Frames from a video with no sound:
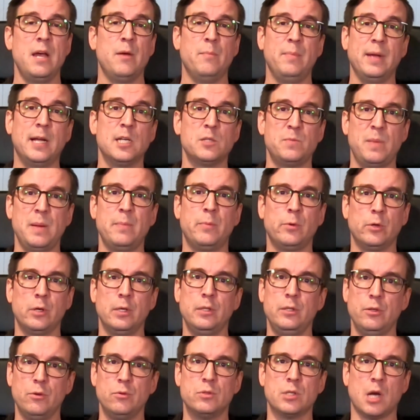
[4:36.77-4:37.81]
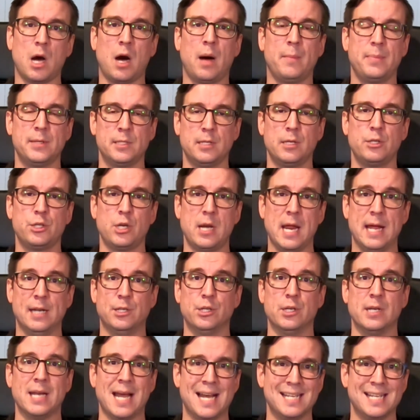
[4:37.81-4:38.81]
because people can use Opposition Agent